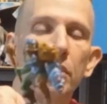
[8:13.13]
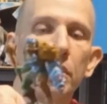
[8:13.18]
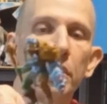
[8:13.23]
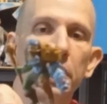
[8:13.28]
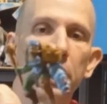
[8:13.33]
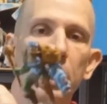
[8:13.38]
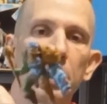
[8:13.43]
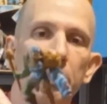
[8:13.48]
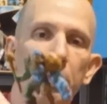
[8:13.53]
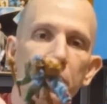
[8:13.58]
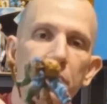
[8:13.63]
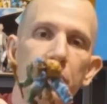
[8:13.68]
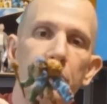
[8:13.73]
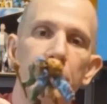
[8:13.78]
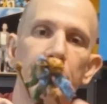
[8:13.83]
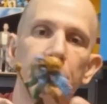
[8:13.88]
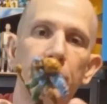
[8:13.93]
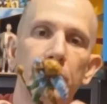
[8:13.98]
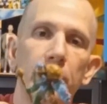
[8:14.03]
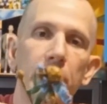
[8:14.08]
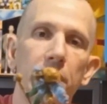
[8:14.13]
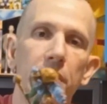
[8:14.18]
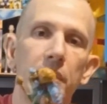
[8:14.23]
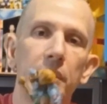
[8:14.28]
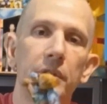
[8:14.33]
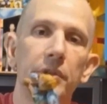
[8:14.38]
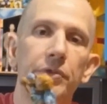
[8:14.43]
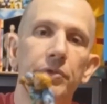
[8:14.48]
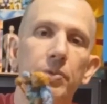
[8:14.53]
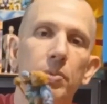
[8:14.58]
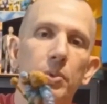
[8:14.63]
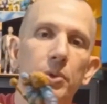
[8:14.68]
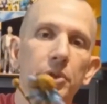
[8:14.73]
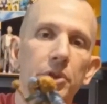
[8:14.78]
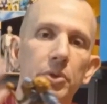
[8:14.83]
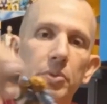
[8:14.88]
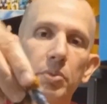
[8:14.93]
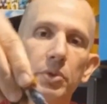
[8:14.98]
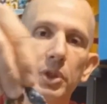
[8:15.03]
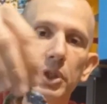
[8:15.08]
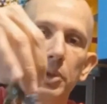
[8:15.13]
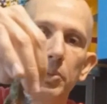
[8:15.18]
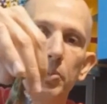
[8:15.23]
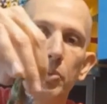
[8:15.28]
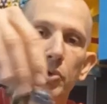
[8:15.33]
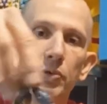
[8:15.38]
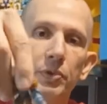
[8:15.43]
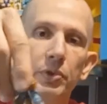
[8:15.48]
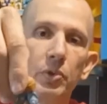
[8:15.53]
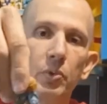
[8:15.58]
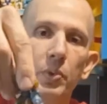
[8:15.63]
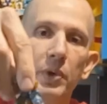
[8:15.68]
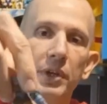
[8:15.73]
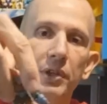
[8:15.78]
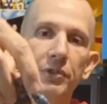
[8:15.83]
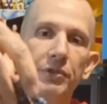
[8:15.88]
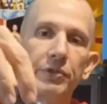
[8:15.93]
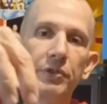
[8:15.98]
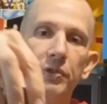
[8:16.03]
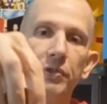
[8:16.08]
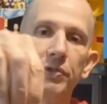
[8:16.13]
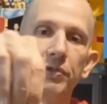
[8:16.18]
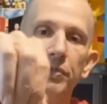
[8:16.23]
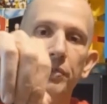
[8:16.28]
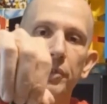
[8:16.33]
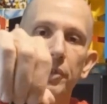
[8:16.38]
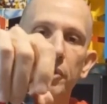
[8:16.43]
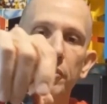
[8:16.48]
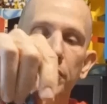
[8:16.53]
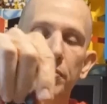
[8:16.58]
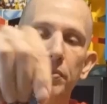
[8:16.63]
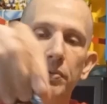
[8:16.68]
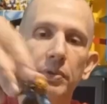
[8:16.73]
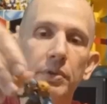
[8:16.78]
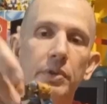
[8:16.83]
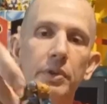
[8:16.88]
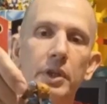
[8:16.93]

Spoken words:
I got a bunch of these little guys where they can move at the waist and stuff.